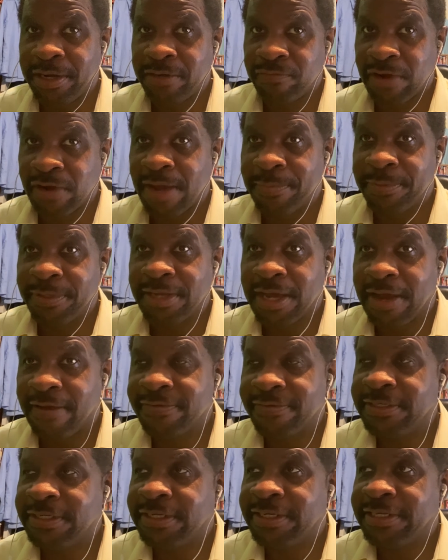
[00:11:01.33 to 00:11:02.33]
and Robin,
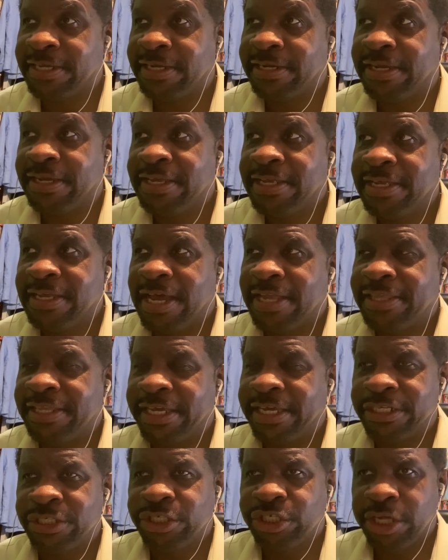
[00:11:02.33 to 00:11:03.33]
obviously, and then I
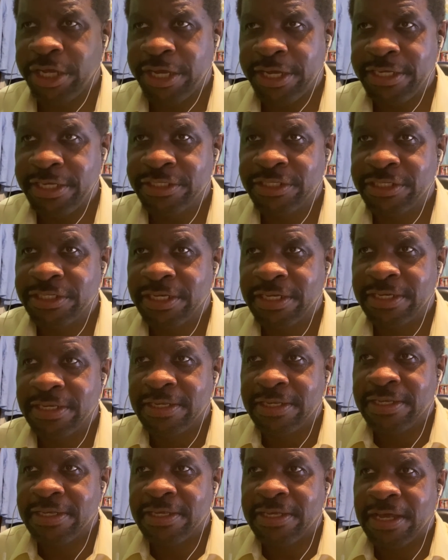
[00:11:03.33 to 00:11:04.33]
think it changed,
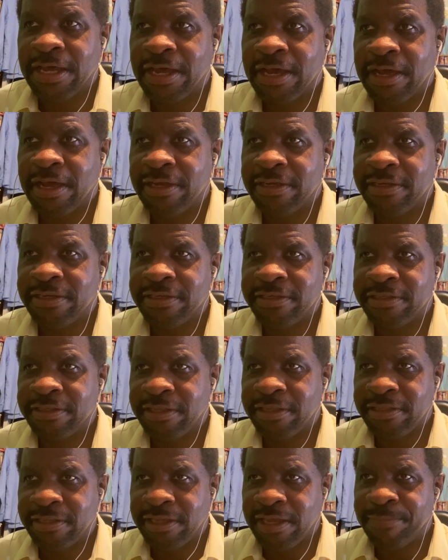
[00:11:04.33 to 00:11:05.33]

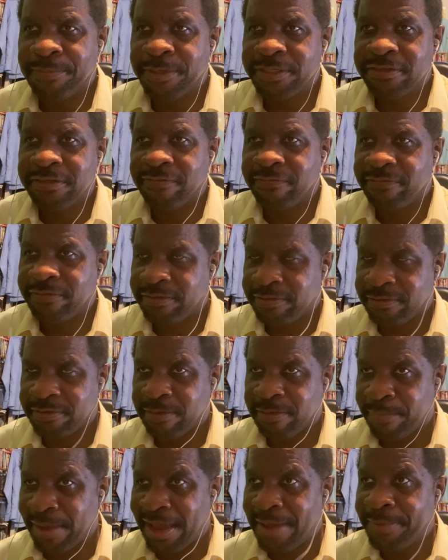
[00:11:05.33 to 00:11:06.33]
the image of
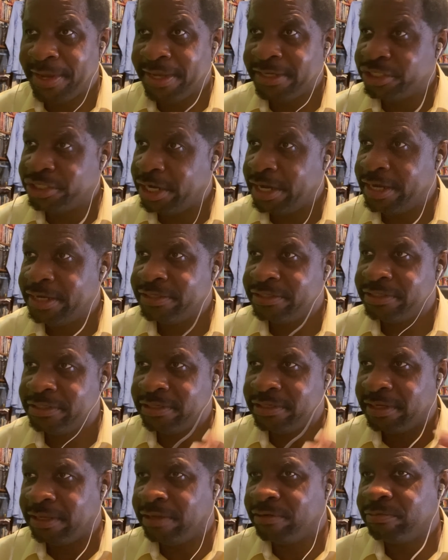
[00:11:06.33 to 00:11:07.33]
the Batman changed
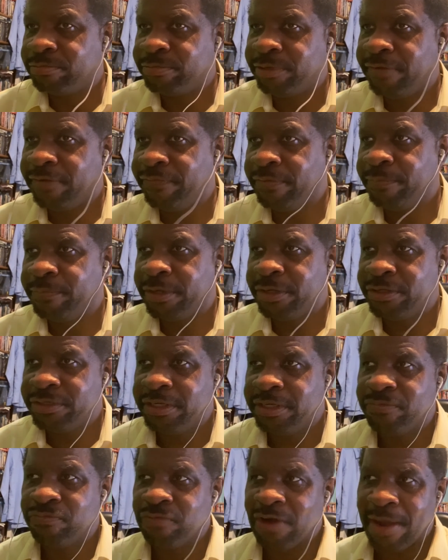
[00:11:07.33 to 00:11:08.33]
a little different, but you
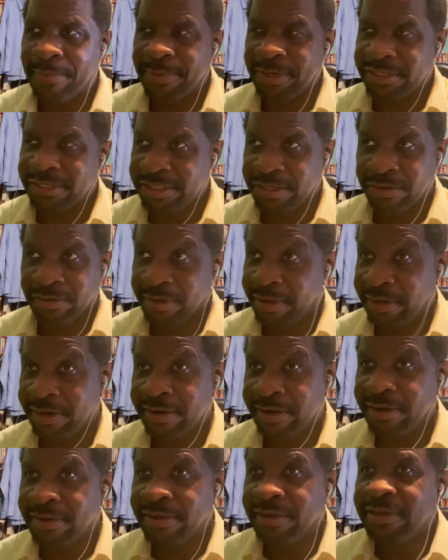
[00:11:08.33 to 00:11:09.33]
see Robin is still
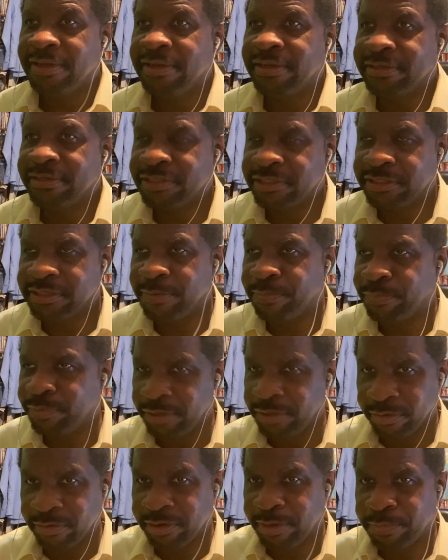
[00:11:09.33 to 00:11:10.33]
there, just they
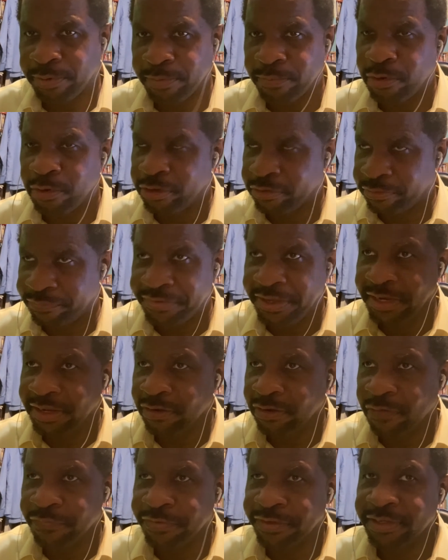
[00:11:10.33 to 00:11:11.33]
put more graffiti
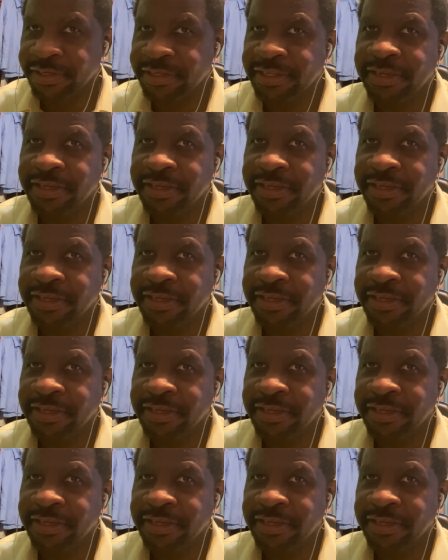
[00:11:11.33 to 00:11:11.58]
over the